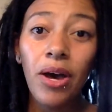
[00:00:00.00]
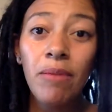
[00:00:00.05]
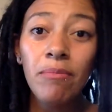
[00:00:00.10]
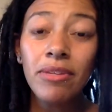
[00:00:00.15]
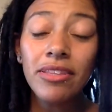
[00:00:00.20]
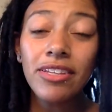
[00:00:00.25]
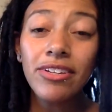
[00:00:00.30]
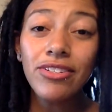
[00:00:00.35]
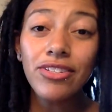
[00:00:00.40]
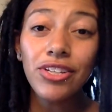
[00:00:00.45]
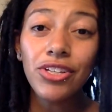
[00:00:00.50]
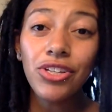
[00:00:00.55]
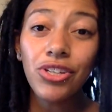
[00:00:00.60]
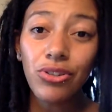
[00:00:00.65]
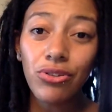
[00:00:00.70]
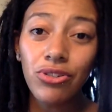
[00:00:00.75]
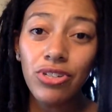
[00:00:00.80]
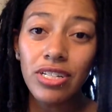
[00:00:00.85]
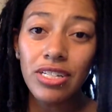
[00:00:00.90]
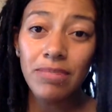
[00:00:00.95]
but there's a
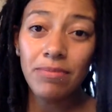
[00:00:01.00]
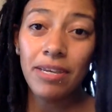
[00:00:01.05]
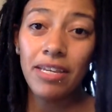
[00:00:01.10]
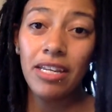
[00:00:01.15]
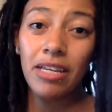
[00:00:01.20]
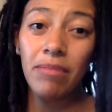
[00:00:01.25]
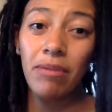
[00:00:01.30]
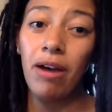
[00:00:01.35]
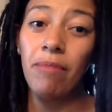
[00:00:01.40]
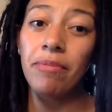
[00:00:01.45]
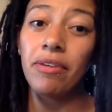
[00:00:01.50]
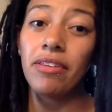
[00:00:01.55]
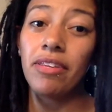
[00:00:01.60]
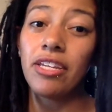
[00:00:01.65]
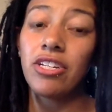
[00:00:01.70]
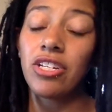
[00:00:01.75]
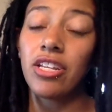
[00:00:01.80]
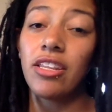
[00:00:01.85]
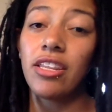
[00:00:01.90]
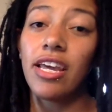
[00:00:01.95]
huge Hispanic
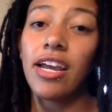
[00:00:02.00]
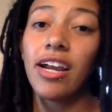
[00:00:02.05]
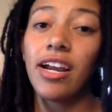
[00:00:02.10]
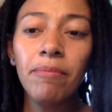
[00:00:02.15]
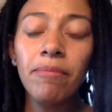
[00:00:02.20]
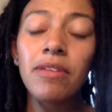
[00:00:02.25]
population there.